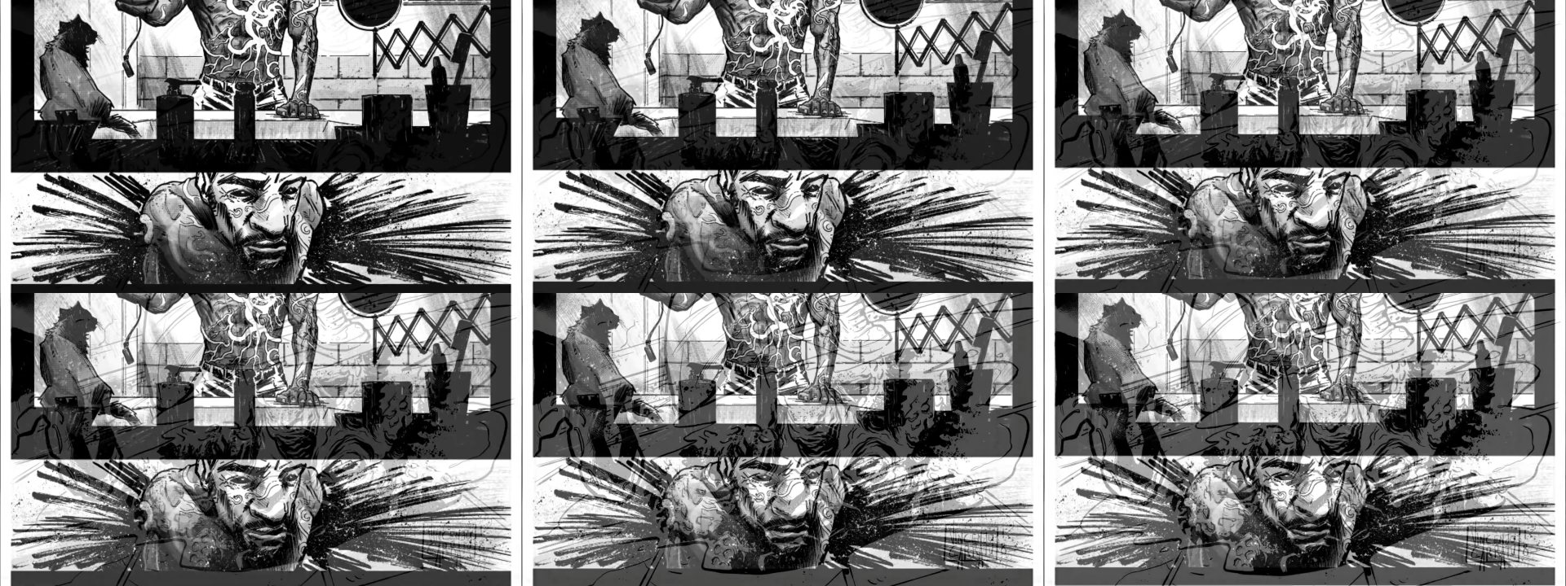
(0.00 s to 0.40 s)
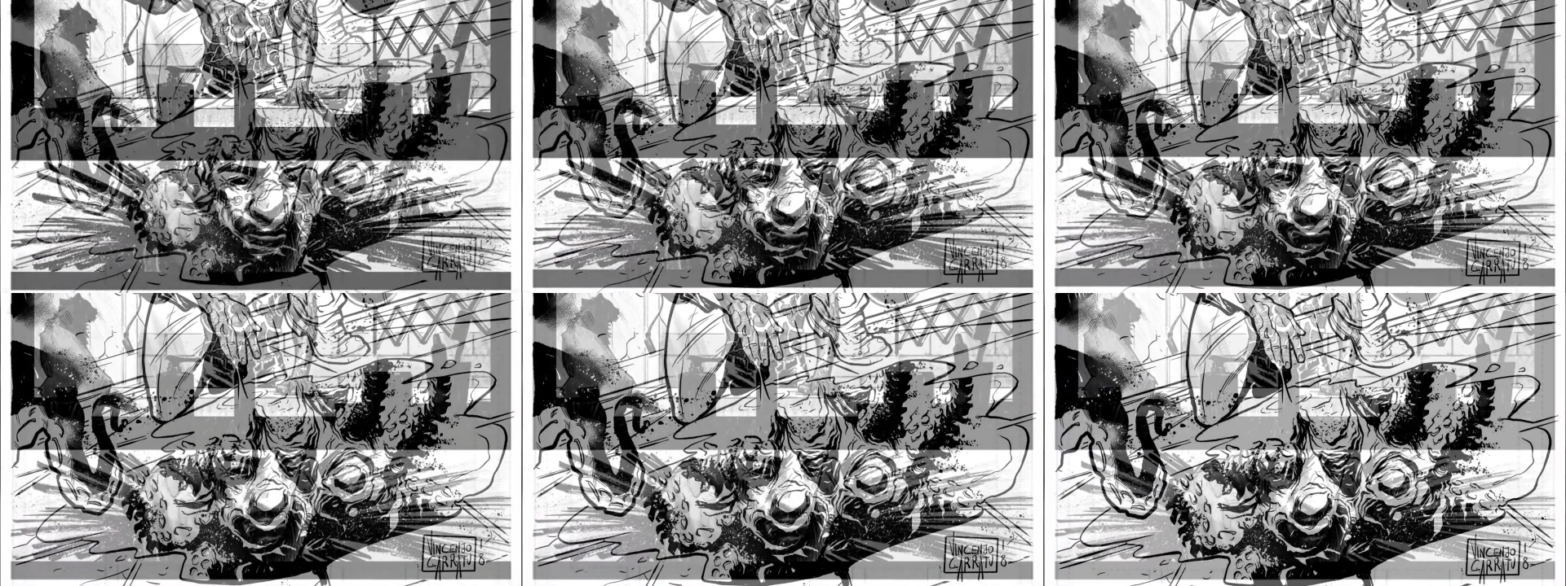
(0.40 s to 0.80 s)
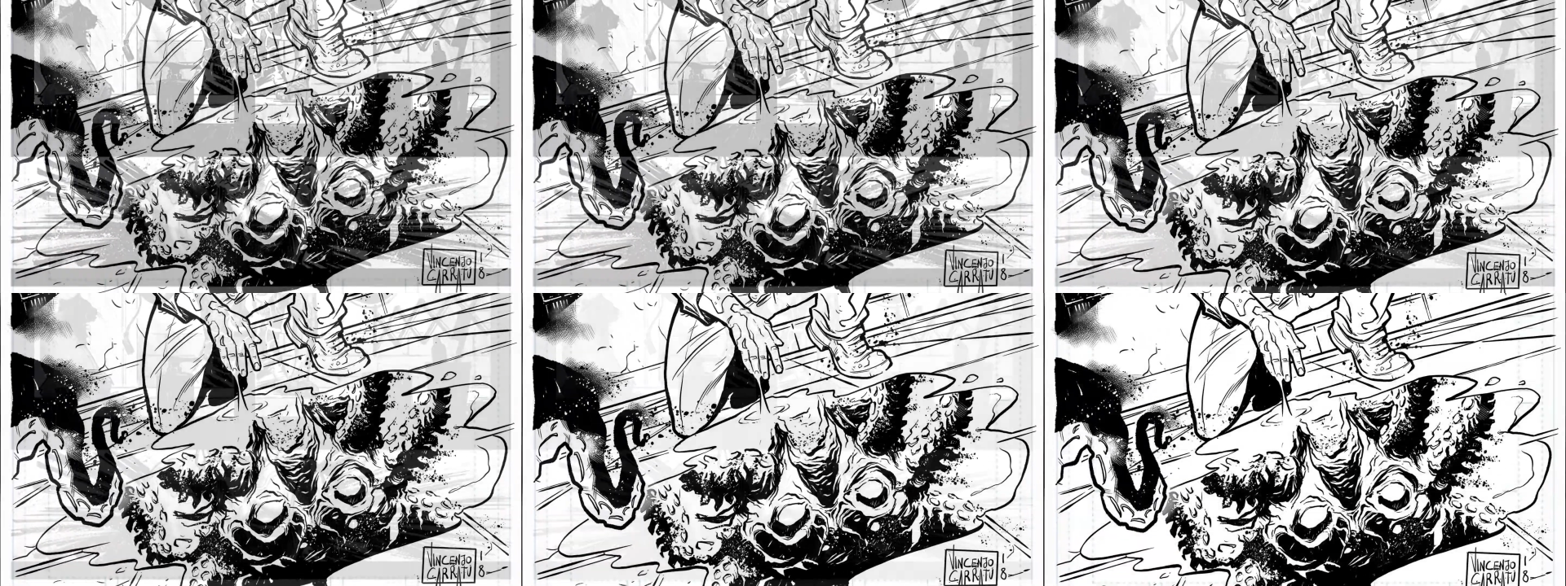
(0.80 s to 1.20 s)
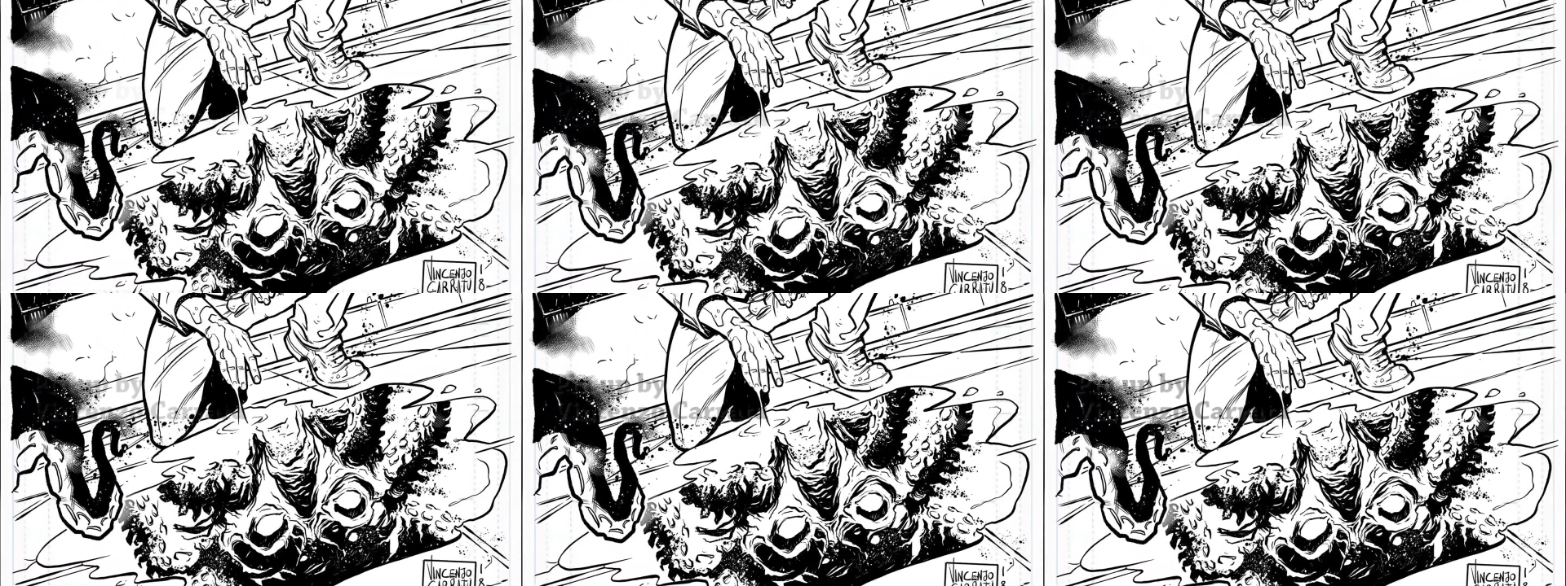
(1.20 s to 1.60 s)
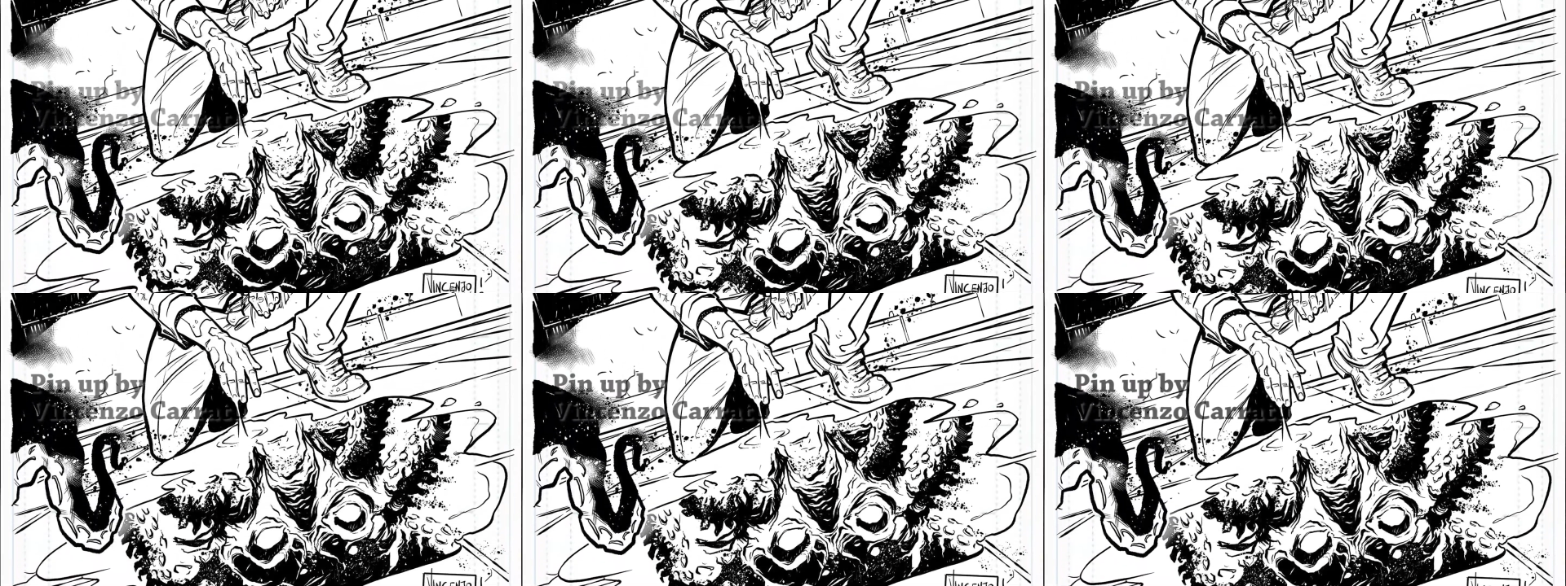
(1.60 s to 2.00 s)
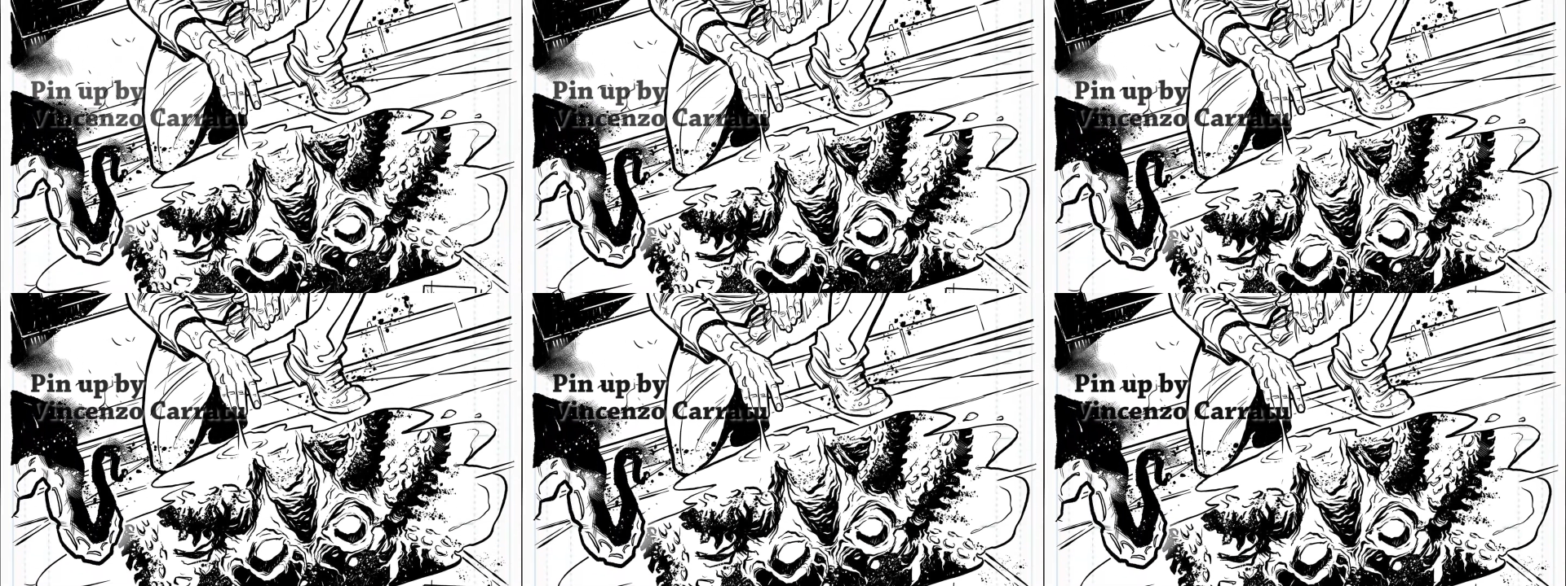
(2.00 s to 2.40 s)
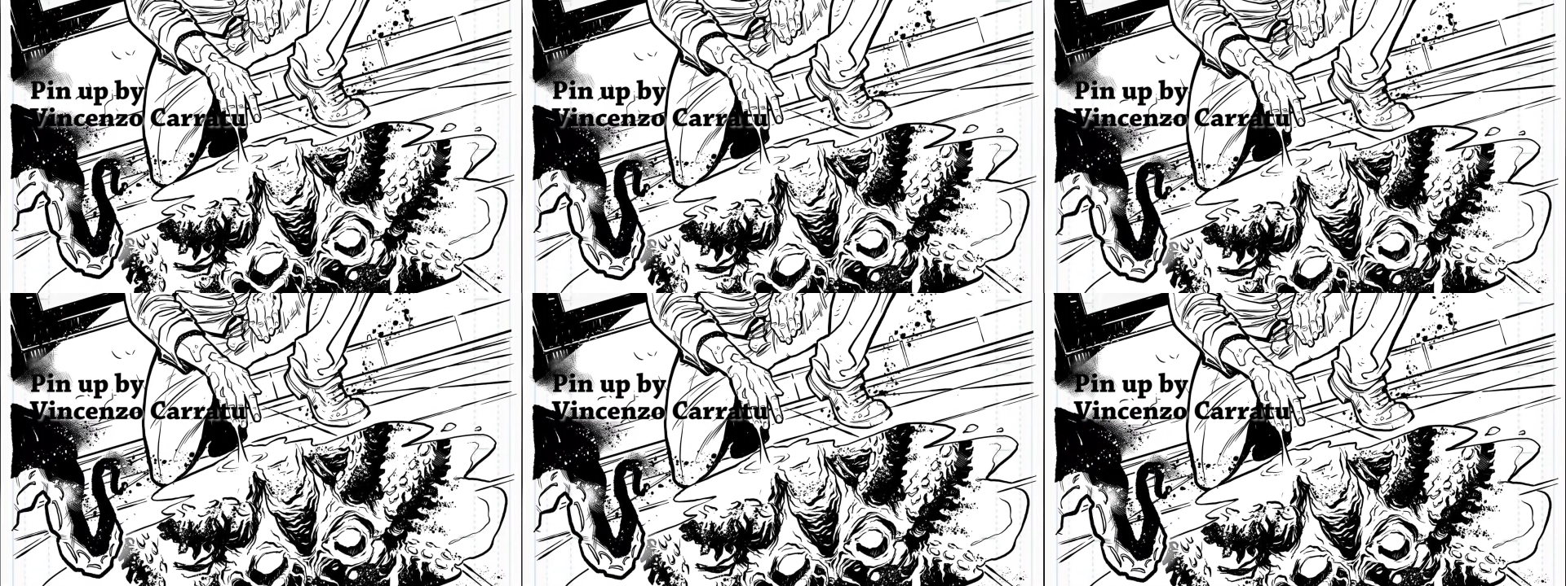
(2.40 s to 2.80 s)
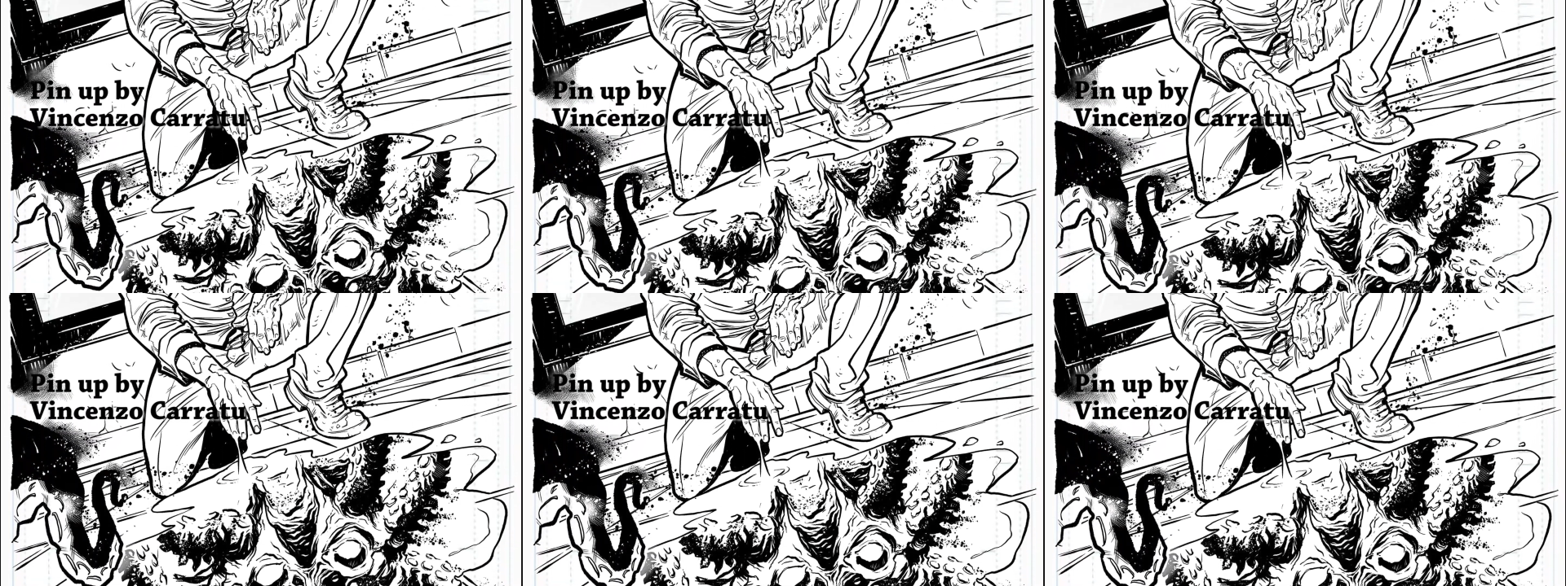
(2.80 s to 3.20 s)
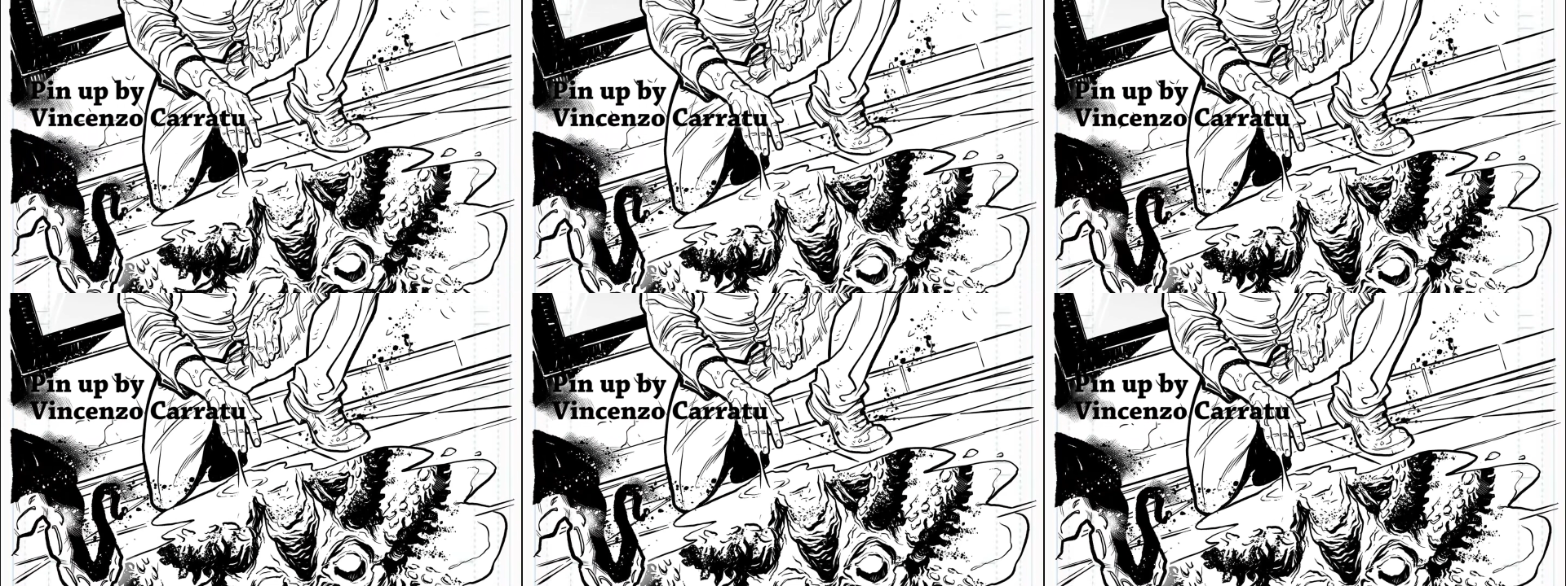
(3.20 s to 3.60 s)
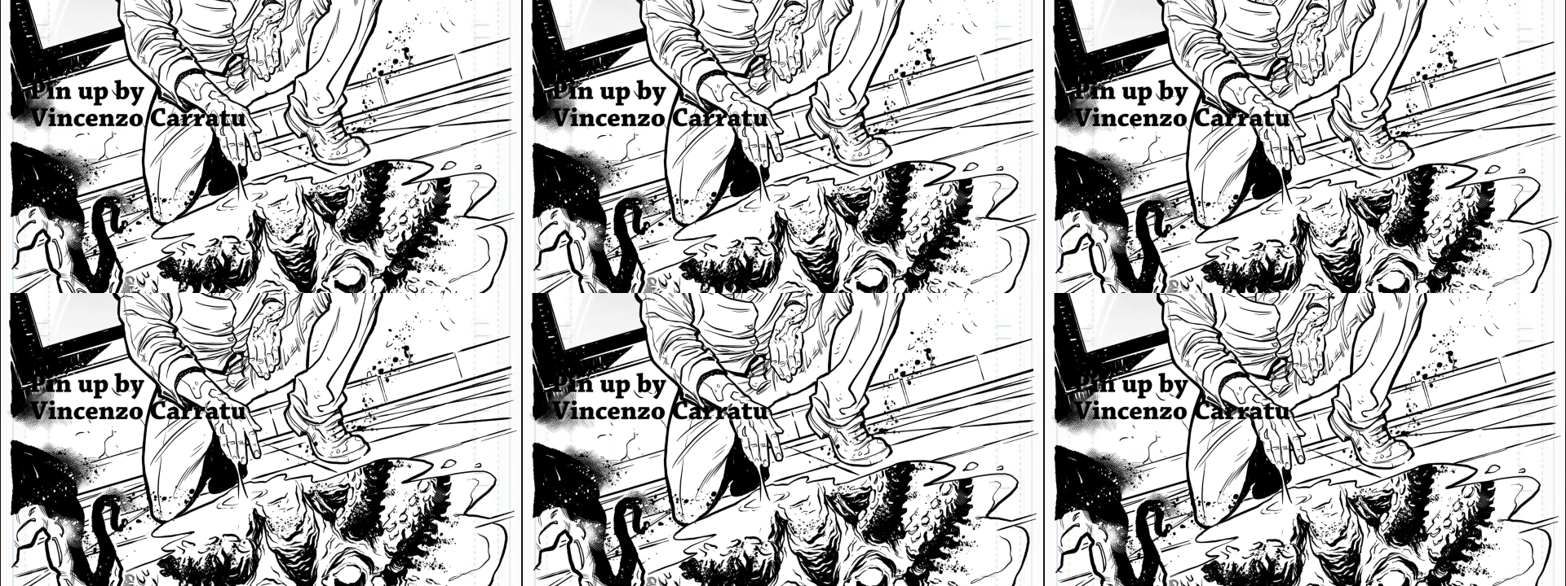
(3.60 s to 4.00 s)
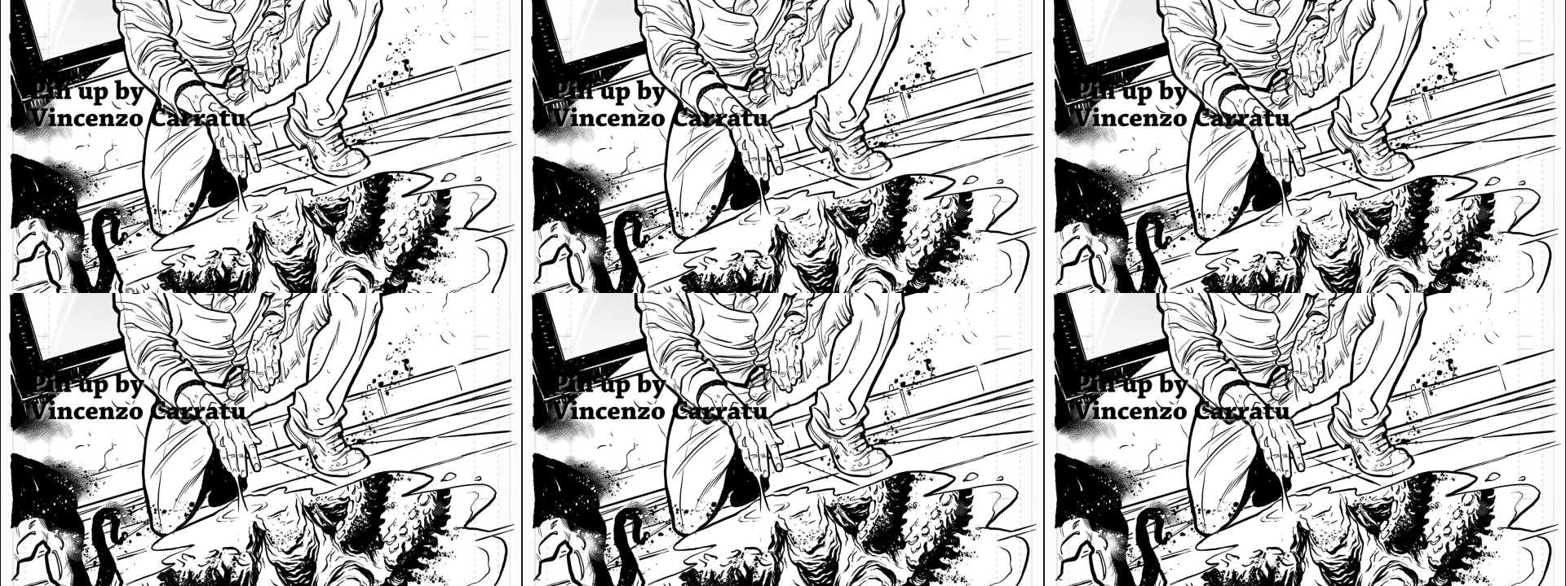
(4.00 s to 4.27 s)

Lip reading: (no speaker visible)